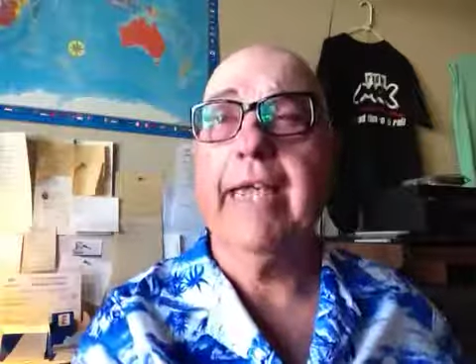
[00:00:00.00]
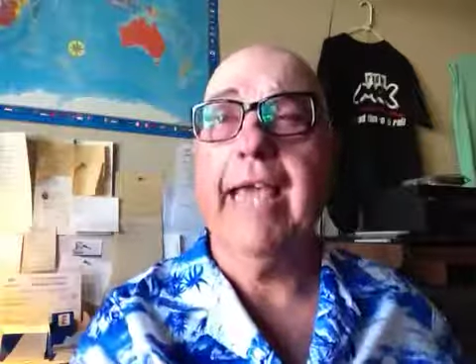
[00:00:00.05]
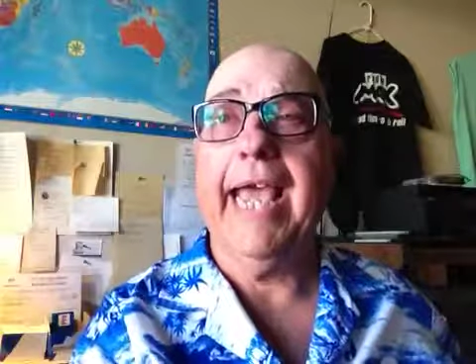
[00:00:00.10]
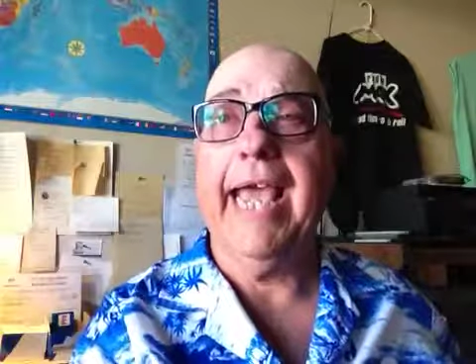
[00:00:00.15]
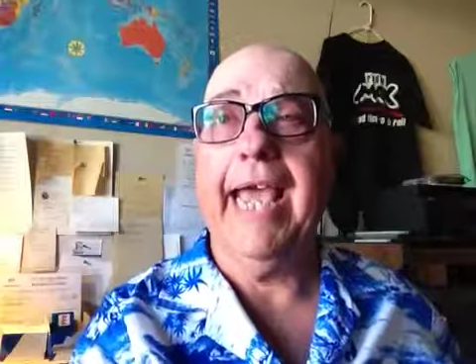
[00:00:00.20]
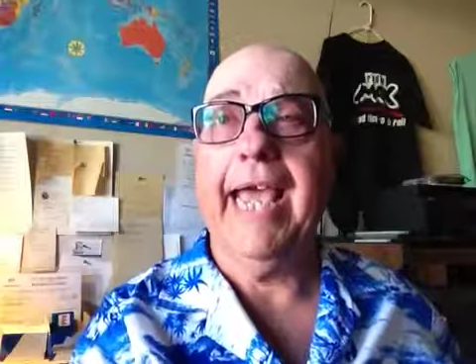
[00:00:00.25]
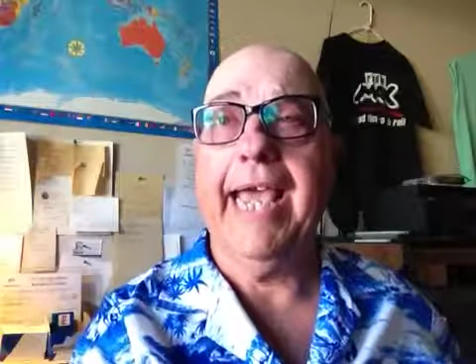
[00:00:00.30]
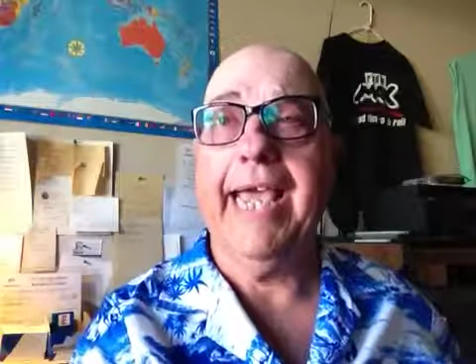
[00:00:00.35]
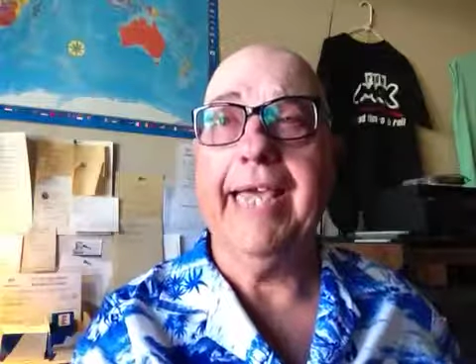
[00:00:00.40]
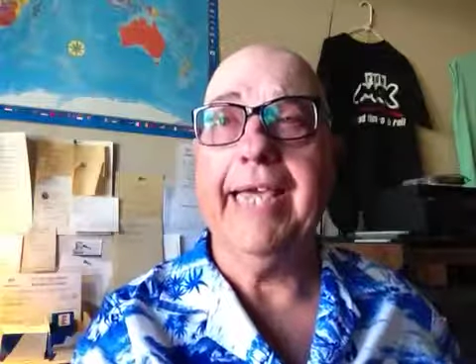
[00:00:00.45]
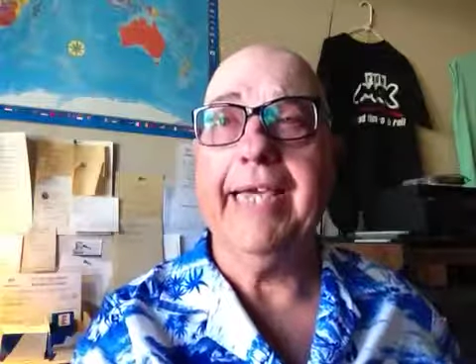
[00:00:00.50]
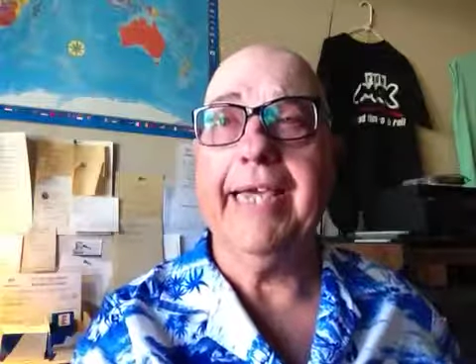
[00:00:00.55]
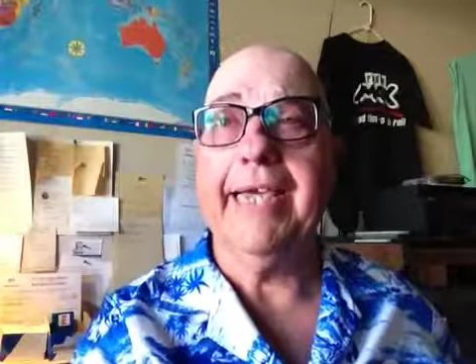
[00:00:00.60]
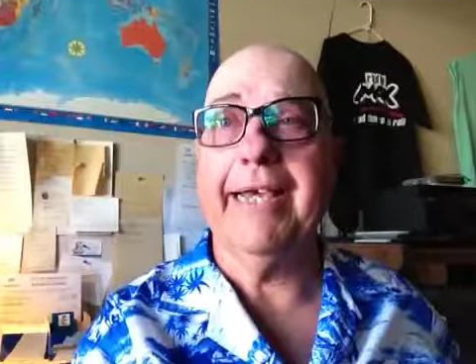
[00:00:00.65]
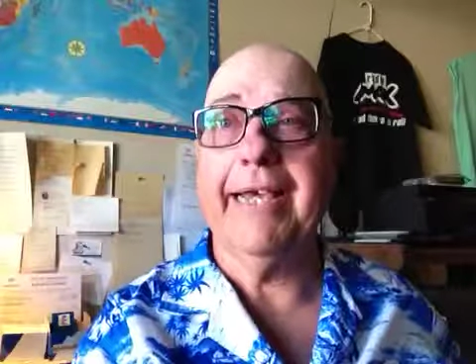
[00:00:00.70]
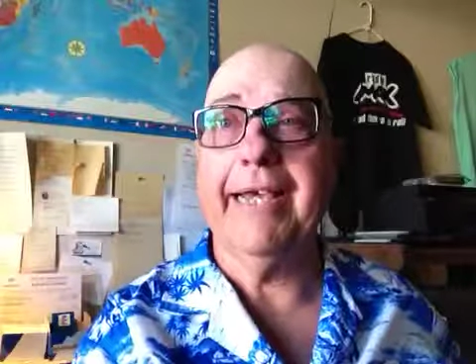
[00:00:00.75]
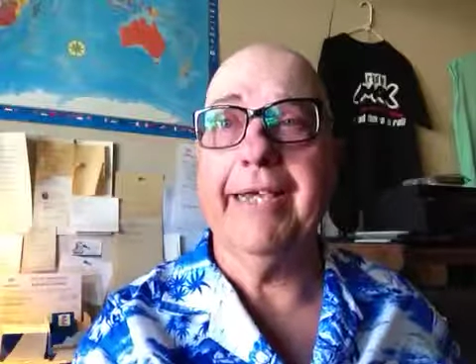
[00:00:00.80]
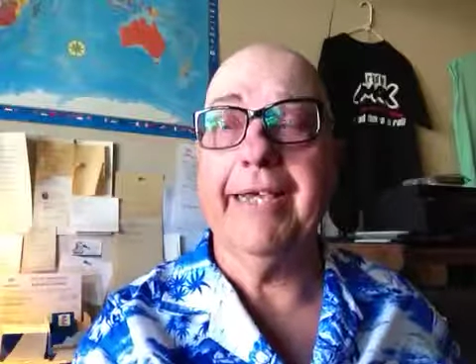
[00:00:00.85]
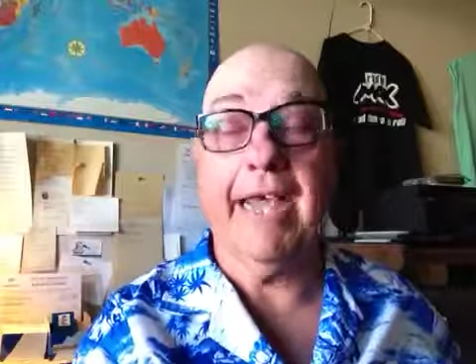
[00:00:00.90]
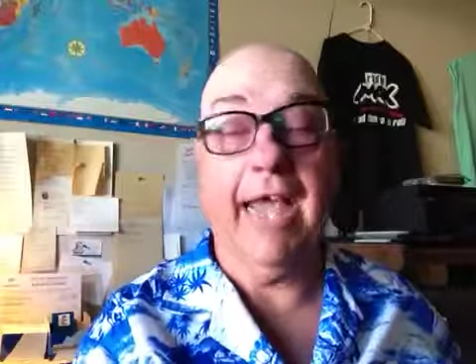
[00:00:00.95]

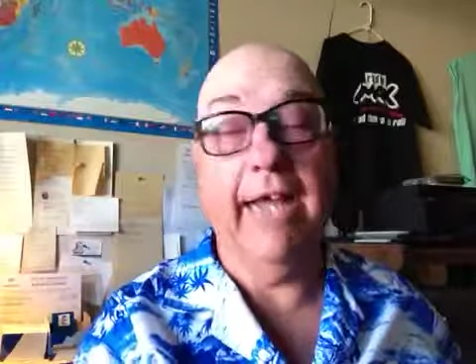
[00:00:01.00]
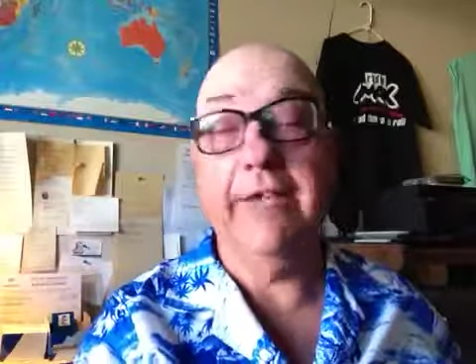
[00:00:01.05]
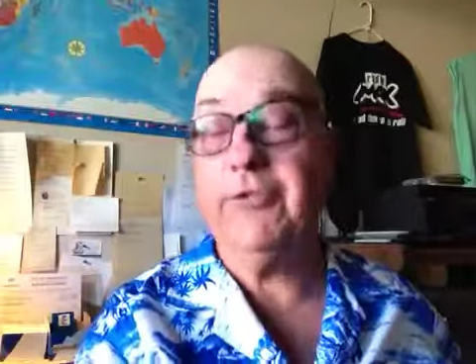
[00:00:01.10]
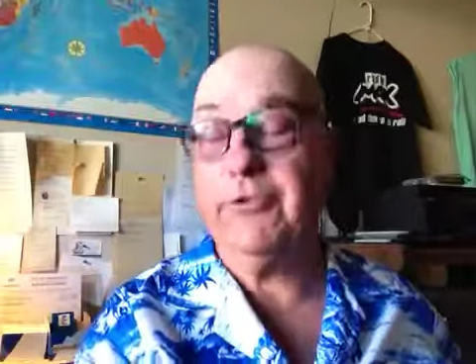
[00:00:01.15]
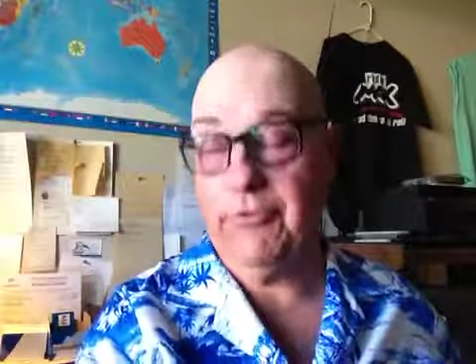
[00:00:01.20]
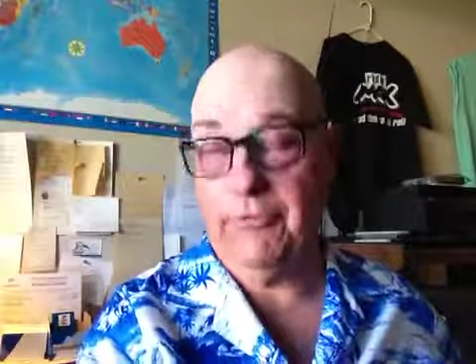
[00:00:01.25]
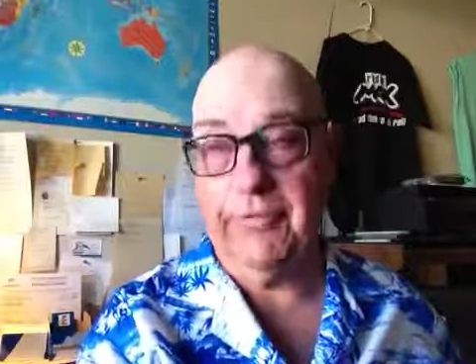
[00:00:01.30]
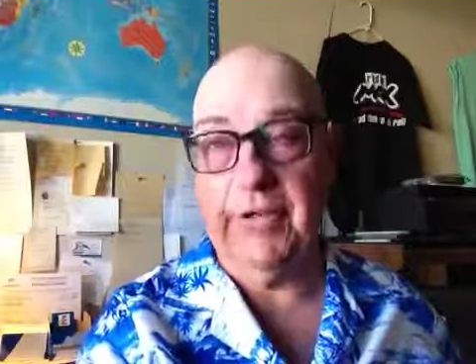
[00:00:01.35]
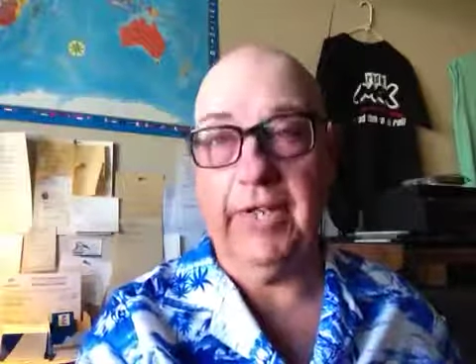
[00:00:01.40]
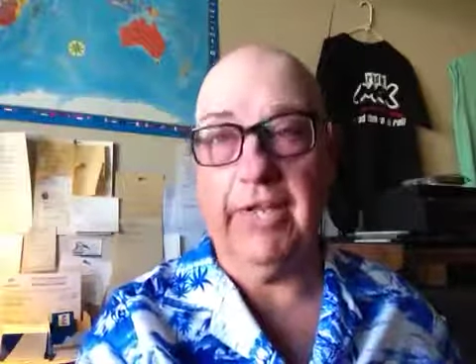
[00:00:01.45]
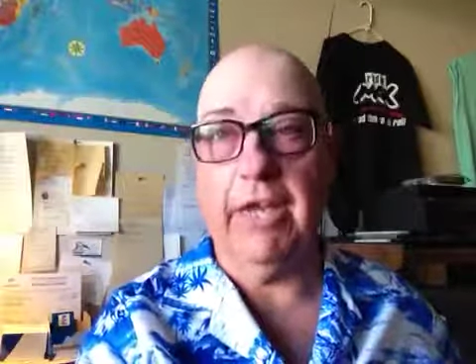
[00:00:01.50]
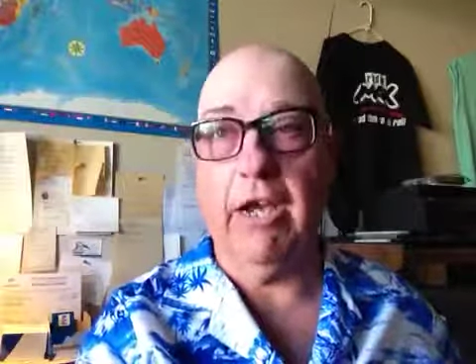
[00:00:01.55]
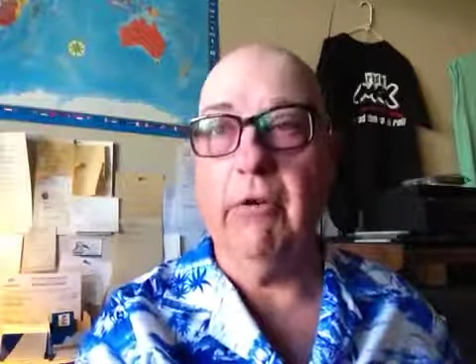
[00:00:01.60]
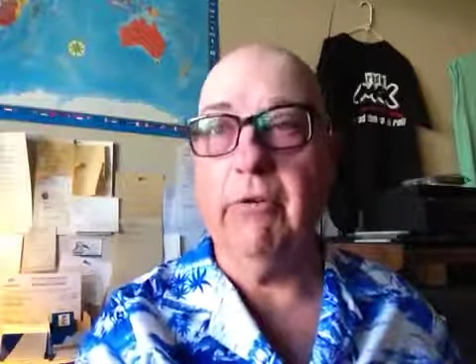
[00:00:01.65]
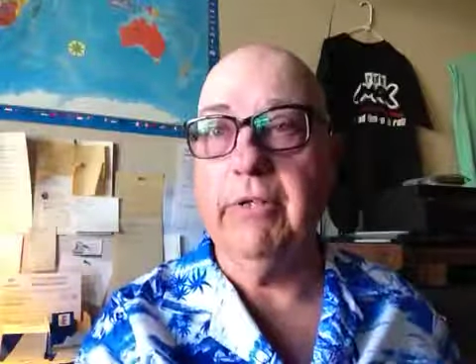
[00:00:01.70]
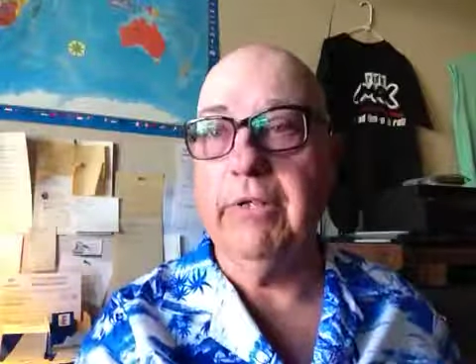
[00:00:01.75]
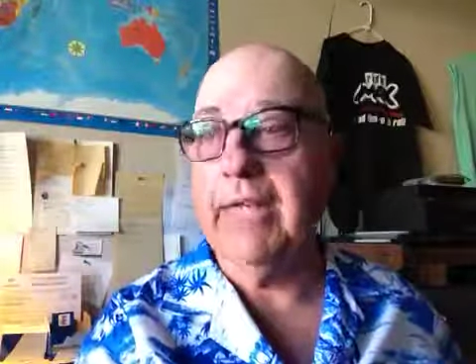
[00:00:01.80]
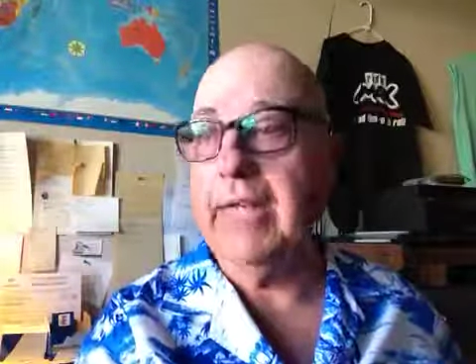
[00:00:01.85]
and your video,